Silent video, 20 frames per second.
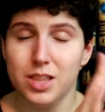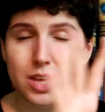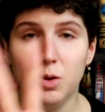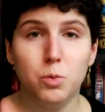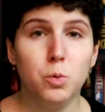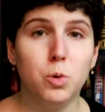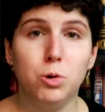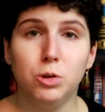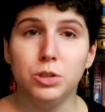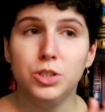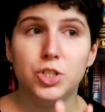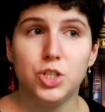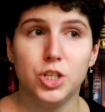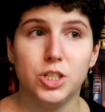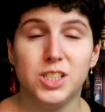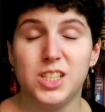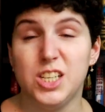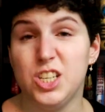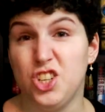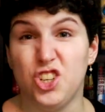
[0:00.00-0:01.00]
the awards
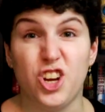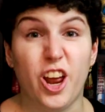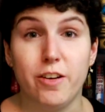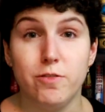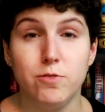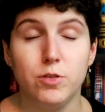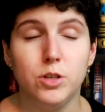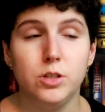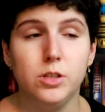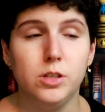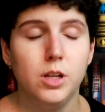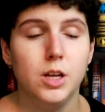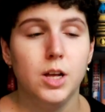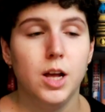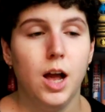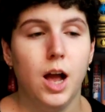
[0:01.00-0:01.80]
just in general,